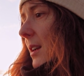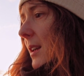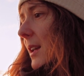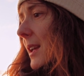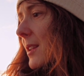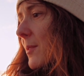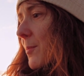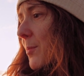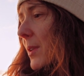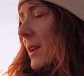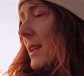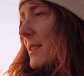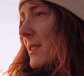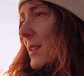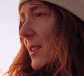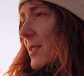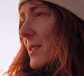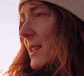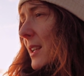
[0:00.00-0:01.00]
it brings
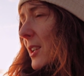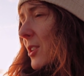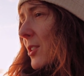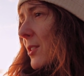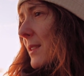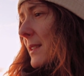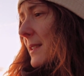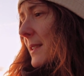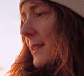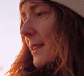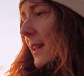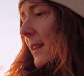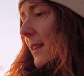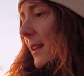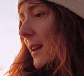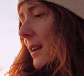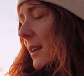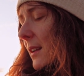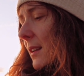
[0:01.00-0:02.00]
a security that
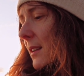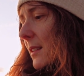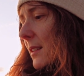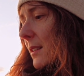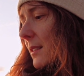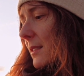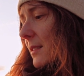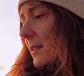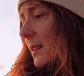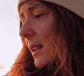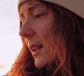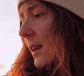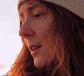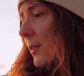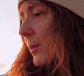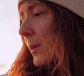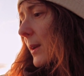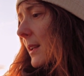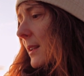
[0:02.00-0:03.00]
I
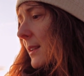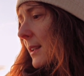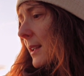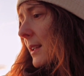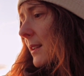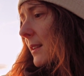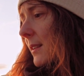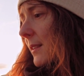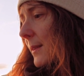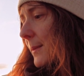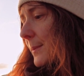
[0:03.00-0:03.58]
really needed,